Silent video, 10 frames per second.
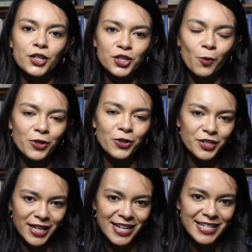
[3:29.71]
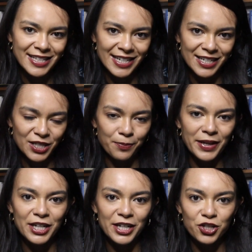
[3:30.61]
So what does he see as the
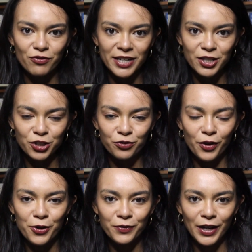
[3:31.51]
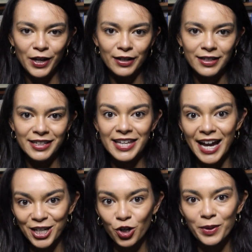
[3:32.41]
biggest risk to Rover and the
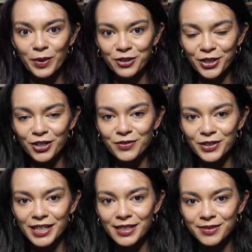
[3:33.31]
economic recovery?